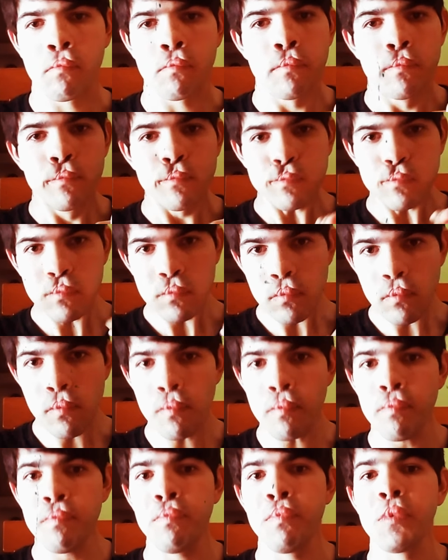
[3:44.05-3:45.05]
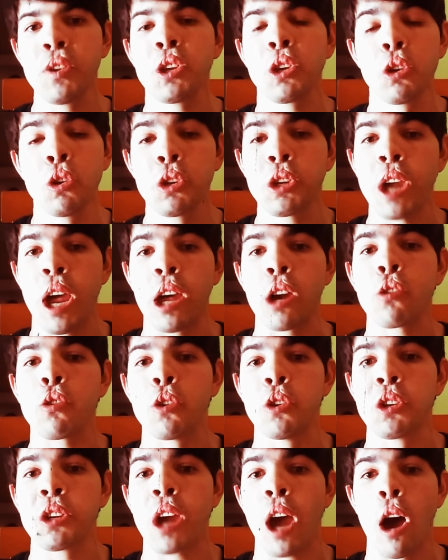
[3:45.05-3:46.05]
to Santa
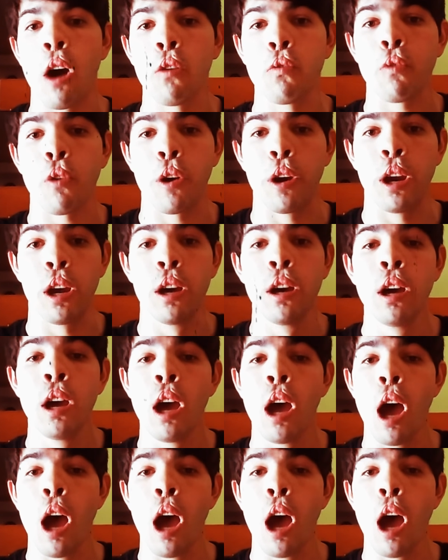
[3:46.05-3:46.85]
Cruz, California,